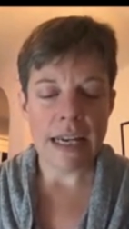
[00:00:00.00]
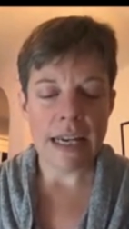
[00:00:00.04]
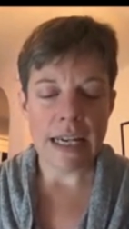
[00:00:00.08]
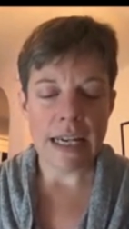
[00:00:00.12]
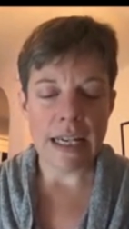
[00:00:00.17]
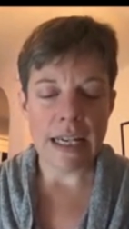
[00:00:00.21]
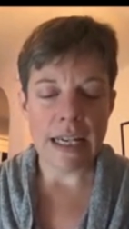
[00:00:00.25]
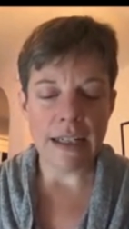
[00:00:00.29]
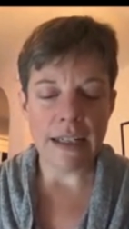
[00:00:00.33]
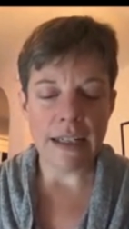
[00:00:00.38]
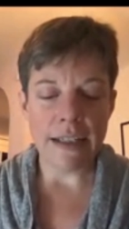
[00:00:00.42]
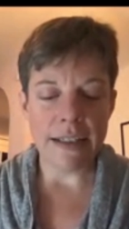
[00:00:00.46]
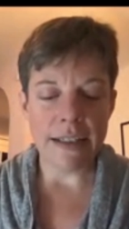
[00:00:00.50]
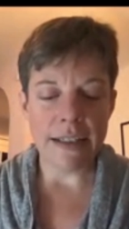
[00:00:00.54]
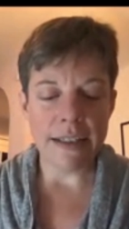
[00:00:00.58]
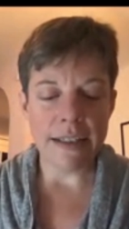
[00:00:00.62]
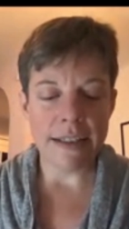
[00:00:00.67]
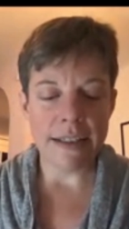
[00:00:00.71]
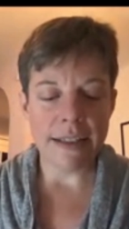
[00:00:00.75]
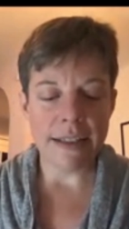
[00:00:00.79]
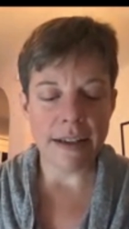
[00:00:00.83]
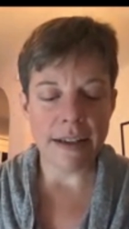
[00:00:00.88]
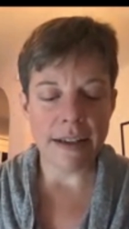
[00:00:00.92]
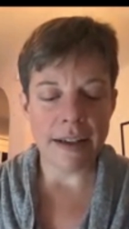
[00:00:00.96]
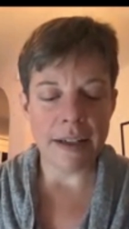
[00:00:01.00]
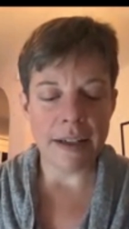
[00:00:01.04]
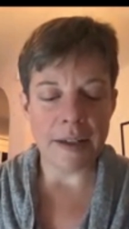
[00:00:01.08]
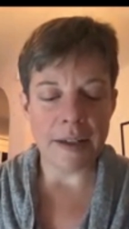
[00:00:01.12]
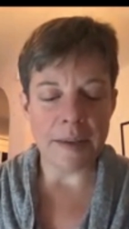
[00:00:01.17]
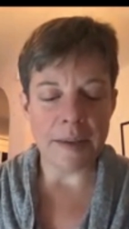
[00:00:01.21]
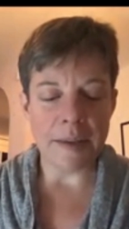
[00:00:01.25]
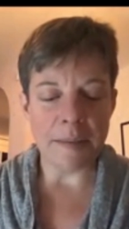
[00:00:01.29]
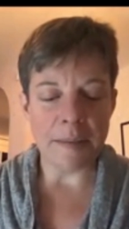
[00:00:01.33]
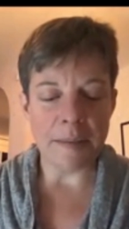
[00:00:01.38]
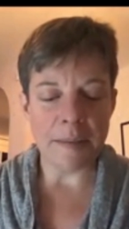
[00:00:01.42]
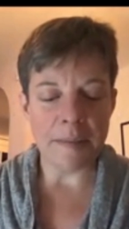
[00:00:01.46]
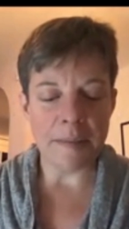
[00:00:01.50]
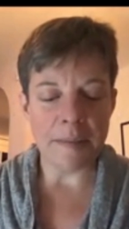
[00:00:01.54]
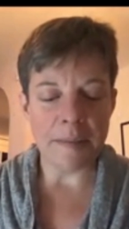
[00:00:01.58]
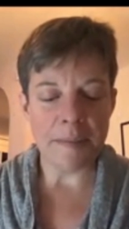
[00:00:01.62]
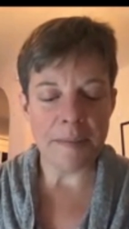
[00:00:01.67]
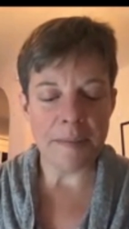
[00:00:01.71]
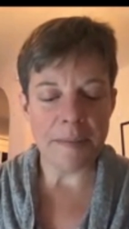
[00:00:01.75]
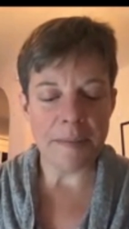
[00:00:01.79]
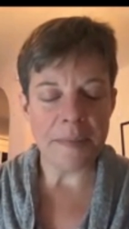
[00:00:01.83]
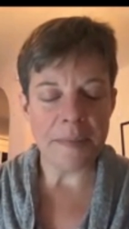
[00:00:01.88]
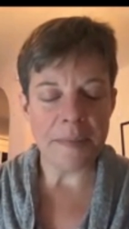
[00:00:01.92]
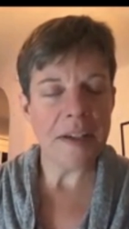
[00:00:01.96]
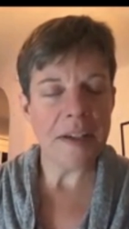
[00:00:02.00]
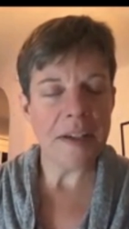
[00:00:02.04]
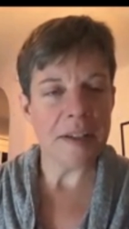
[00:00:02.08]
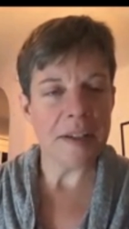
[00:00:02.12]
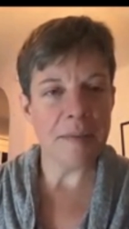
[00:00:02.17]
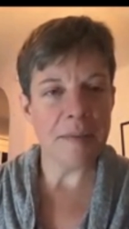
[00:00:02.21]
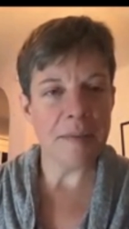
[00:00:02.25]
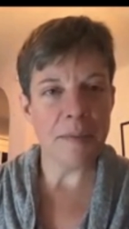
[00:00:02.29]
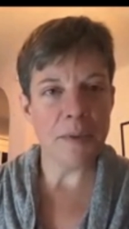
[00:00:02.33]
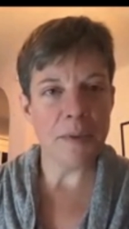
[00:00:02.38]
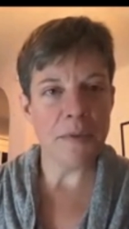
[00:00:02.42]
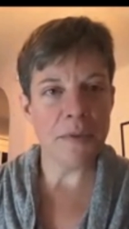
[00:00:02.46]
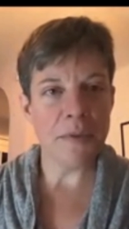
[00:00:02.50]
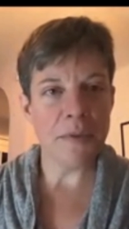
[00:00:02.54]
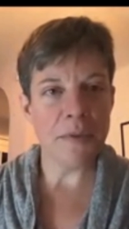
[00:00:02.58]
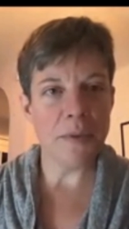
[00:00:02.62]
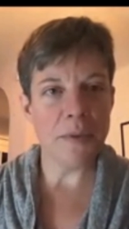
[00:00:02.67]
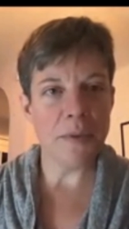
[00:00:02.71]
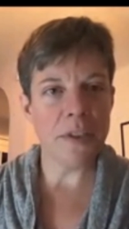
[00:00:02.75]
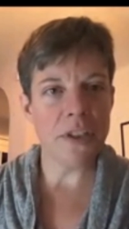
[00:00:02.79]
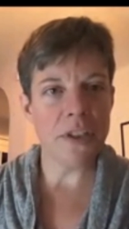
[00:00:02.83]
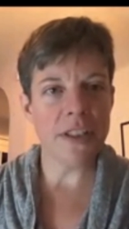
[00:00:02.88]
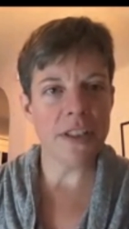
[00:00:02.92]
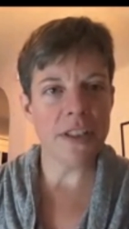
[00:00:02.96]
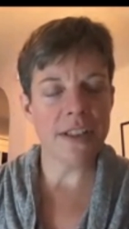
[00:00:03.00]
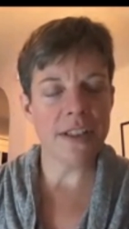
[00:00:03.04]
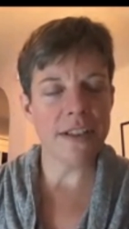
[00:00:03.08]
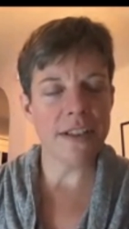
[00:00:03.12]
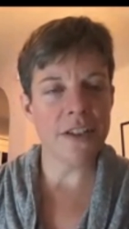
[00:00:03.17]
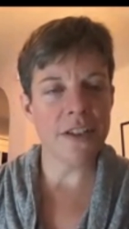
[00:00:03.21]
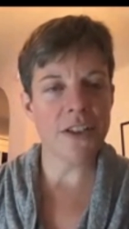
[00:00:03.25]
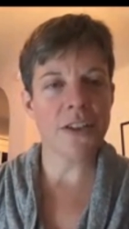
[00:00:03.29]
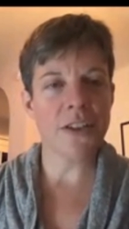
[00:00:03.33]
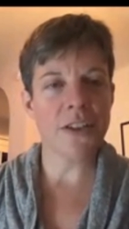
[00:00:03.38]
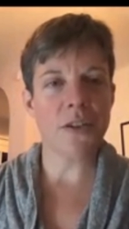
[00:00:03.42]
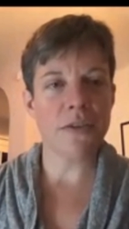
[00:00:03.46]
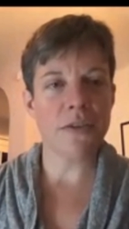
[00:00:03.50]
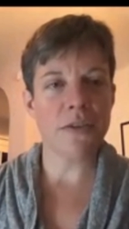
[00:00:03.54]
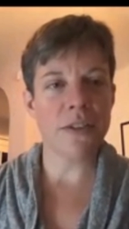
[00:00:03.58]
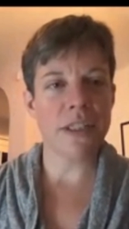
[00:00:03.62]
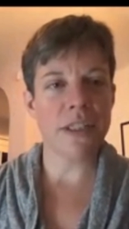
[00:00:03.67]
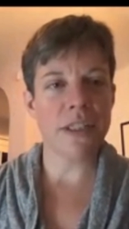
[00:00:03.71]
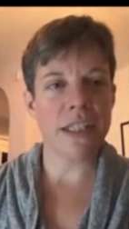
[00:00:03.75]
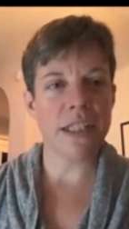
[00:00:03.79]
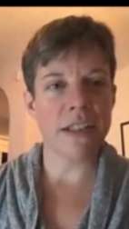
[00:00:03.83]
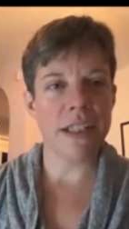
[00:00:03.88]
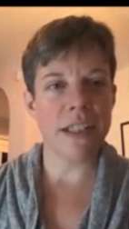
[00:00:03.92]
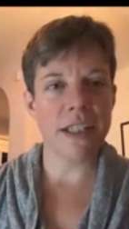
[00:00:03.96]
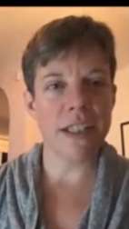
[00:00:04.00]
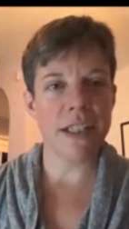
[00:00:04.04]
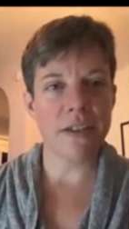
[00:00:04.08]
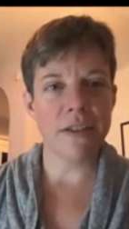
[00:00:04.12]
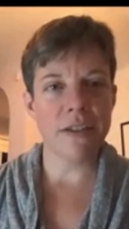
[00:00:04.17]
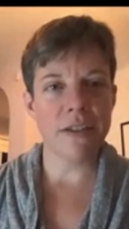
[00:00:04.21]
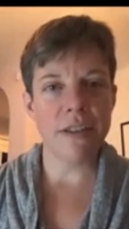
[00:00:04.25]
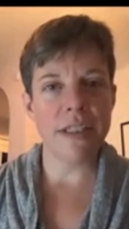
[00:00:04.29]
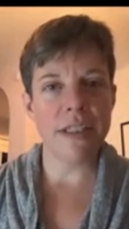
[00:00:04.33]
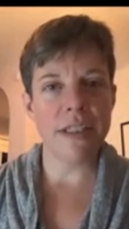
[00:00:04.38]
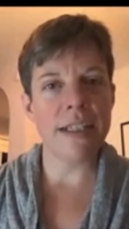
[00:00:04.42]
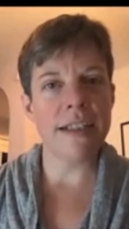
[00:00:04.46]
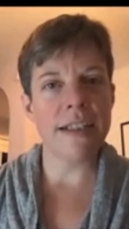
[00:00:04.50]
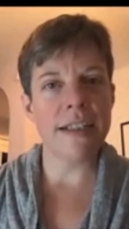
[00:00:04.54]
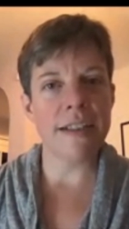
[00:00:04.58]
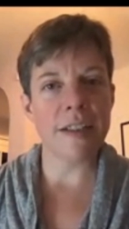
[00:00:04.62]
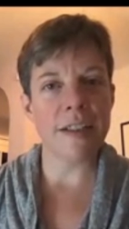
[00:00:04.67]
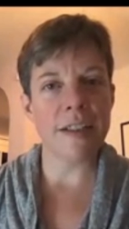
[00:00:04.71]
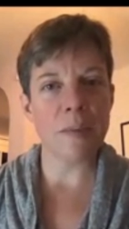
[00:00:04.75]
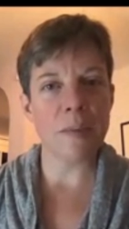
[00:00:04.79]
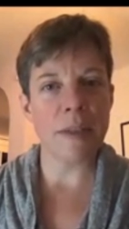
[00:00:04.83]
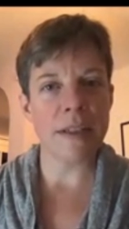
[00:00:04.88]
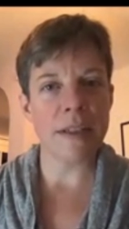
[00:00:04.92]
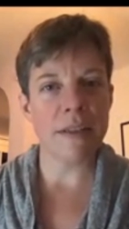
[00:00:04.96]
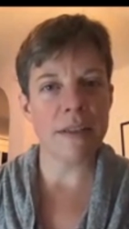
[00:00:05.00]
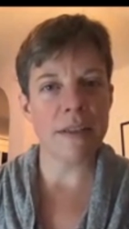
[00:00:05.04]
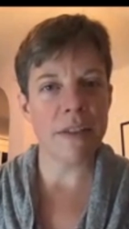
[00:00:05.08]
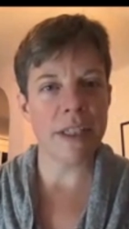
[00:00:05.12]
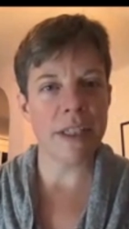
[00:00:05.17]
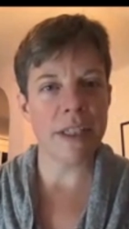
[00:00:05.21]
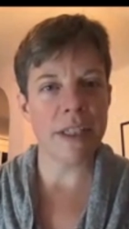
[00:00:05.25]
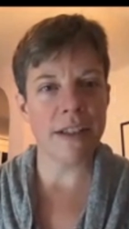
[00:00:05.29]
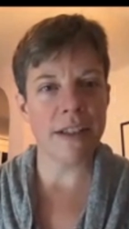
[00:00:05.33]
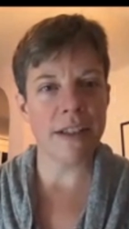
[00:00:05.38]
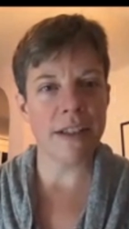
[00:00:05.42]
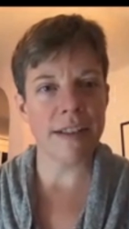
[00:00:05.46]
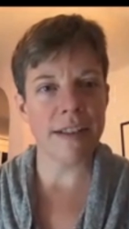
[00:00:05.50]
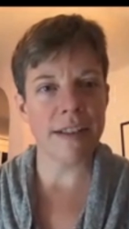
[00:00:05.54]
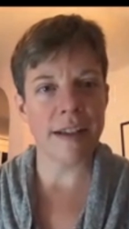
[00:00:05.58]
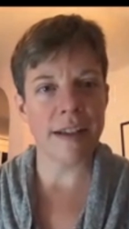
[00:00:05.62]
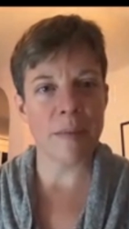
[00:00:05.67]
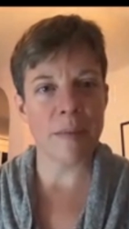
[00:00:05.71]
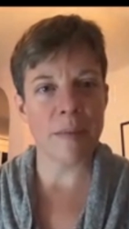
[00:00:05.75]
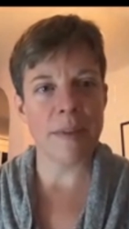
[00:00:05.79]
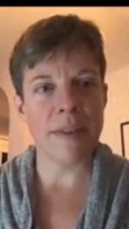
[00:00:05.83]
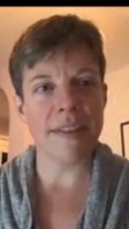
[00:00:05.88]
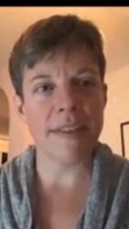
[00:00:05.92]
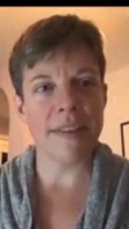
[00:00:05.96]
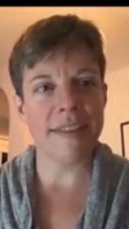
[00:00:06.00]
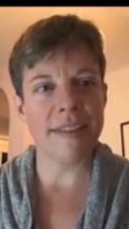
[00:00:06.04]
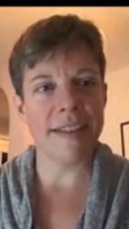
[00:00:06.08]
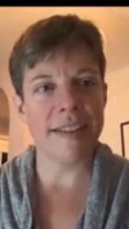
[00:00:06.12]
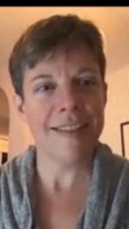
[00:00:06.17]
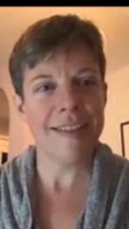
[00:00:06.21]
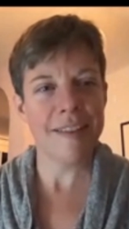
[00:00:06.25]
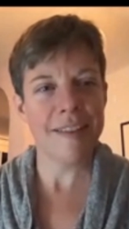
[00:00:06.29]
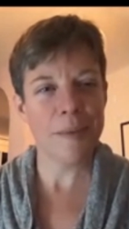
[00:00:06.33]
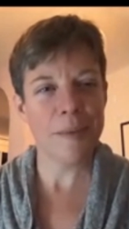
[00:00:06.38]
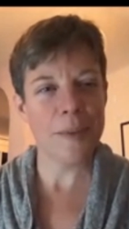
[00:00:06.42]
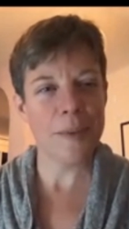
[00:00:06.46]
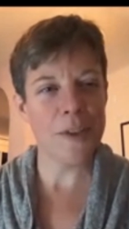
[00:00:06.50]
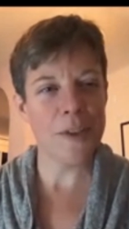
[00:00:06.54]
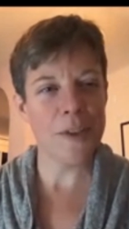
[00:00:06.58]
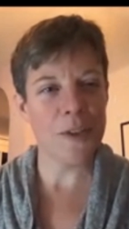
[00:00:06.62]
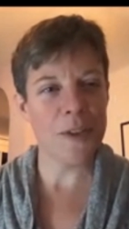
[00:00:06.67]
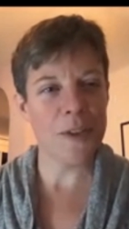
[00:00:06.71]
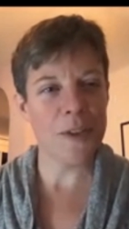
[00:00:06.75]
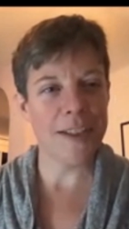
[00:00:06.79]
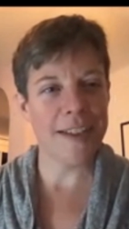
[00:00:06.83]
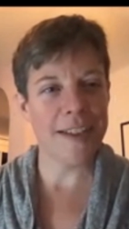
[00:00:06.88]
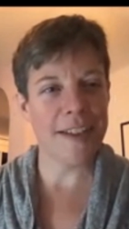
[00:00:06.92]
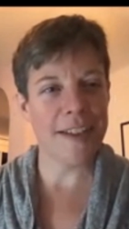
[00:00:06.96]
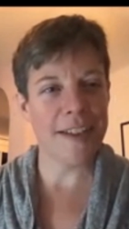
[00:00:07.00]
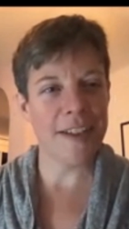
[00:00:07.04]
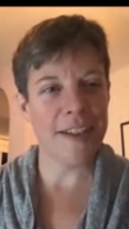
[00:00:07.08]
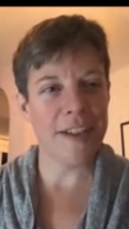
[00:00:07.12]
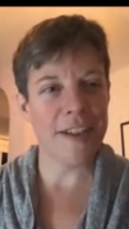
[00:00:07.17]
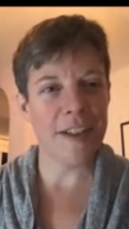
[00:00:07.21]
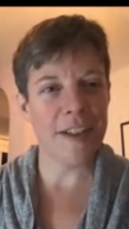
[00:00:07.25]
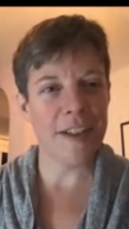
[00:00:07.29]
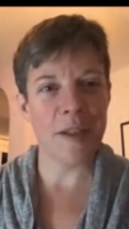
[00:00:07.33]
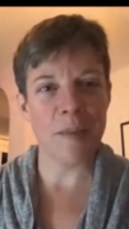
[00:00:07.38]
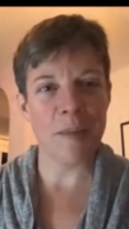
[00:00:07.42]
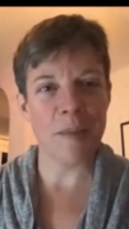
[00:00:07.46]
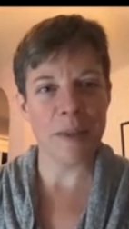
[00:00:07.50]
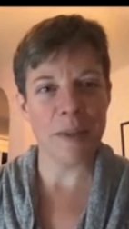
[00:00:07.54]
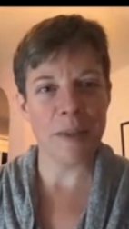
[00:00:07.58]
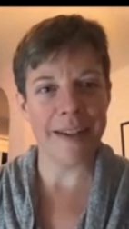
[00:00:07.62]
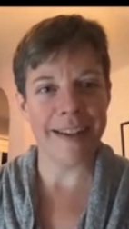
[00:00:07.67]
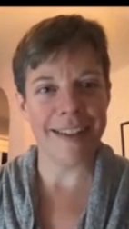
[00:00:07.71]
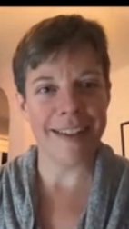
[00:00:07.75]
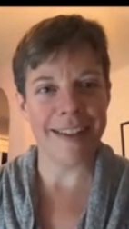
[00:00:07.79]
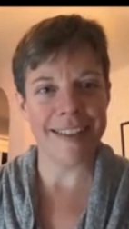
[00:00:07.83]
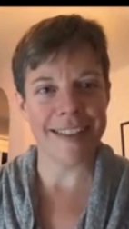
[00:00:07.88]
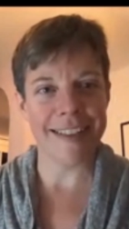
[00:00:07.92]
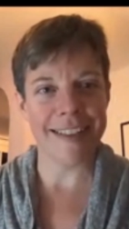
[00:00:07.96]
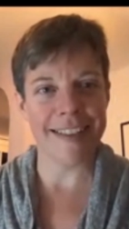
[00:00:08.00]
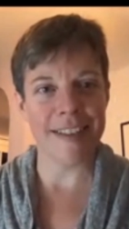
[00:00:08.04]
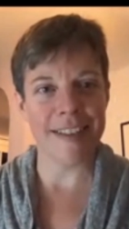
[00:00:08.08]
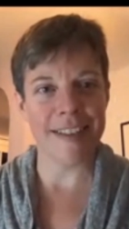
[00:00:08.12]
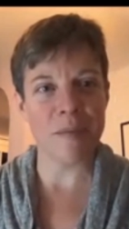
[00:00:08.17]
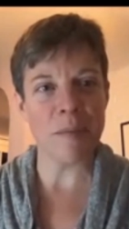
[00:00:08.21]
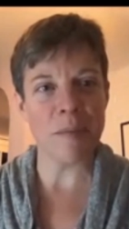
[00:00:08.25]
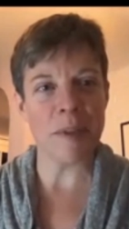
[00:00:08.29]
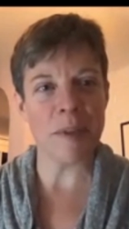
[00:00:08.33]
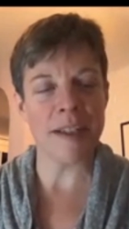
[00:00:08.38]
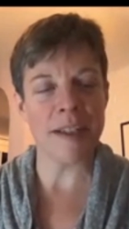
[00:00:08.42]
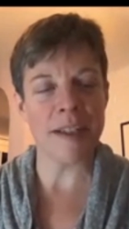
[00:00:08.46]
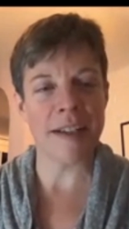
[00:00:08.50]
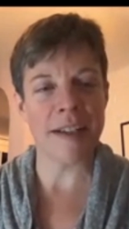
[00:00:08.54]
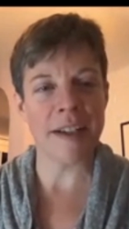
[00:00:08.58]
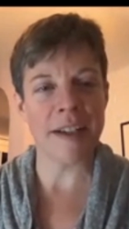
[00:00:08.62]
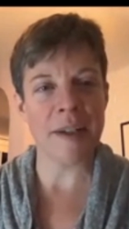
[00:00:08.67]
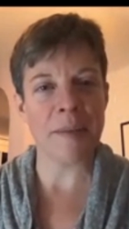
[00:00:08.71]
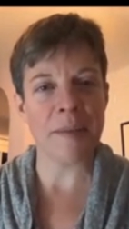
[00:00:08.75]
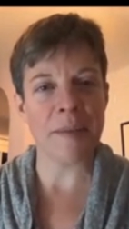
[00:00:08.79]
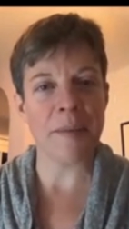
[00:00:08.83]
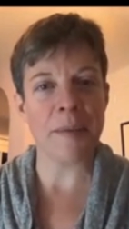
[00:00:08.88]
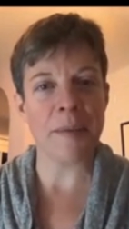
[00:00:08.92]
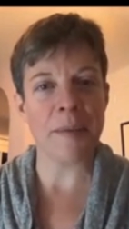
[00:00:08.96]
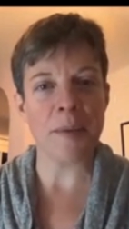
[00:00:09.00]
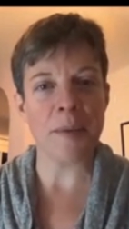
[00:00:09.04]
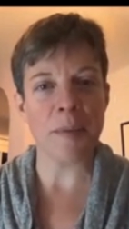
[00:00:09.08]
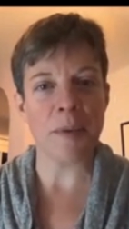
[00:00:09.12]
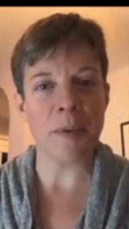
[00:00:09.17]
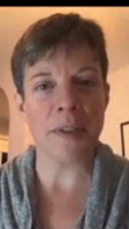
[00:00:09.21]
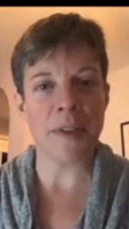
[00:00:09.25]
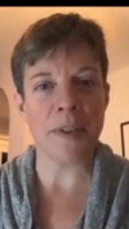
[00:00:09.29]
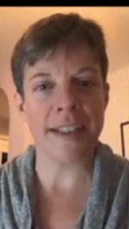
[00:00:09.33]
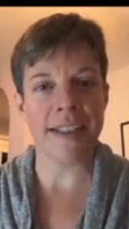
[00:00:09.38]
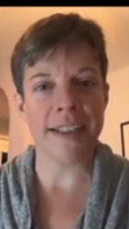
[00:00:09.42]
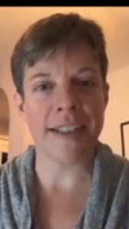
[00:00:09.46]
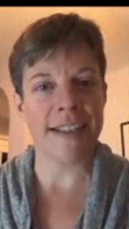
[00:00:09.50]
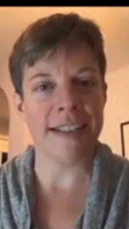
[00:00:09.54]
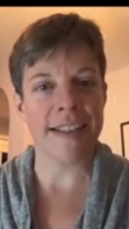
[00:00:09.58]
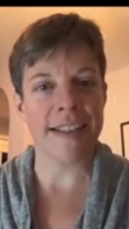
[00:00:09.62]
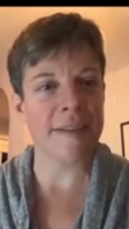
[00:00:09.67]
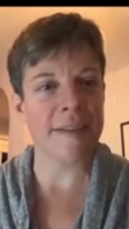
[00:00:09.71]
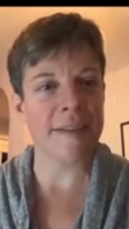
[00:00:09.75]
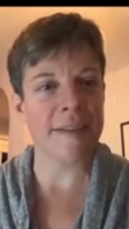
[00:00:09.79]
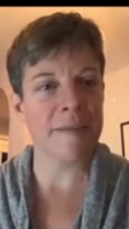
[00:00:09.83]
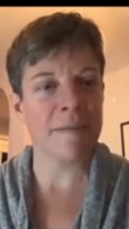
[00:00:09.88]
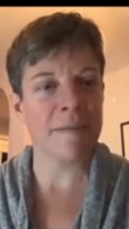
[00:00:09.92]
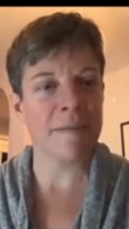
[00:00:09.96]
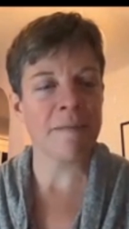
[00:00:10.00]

And um, yeah, moved to Winchester just over a year ago. Uh, spent a very long time in the States, which you can hear in my accent, but um, was born in London.